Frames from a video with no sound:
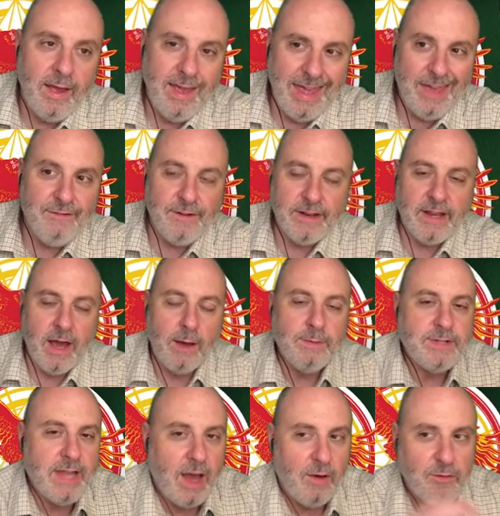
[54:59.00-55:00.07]
if it
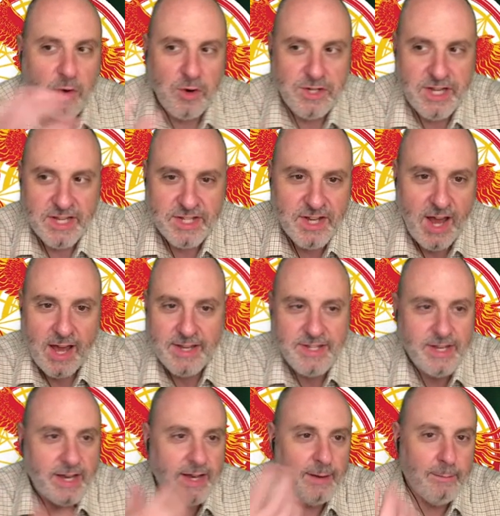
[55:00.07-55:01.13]
comes now, of course, he's not
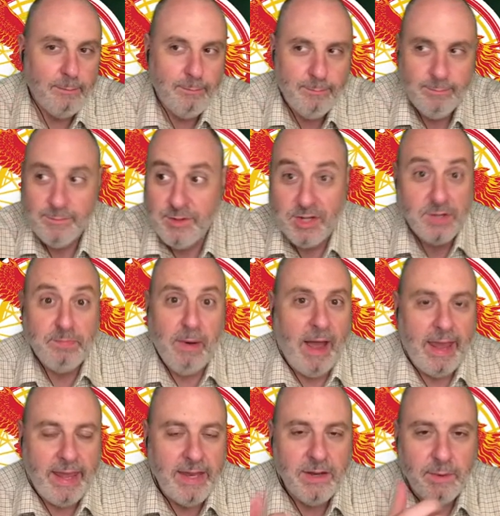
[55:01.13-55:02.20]
uh, just
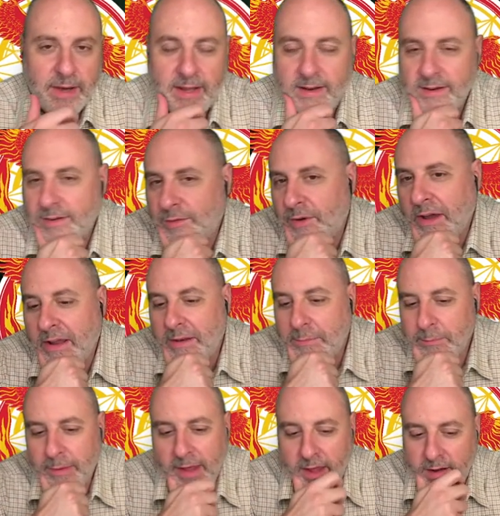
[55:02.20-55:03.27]
buying into it, right?
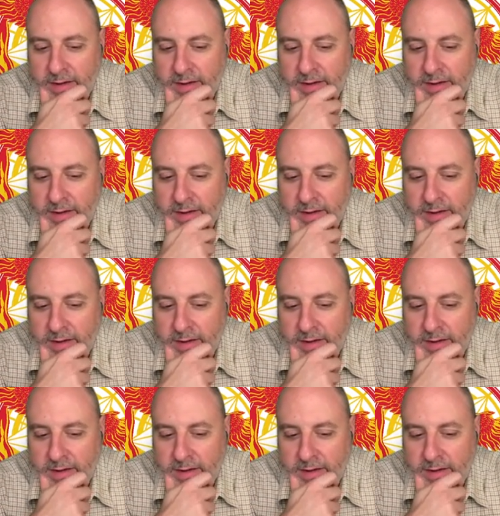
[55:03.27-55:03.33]
Being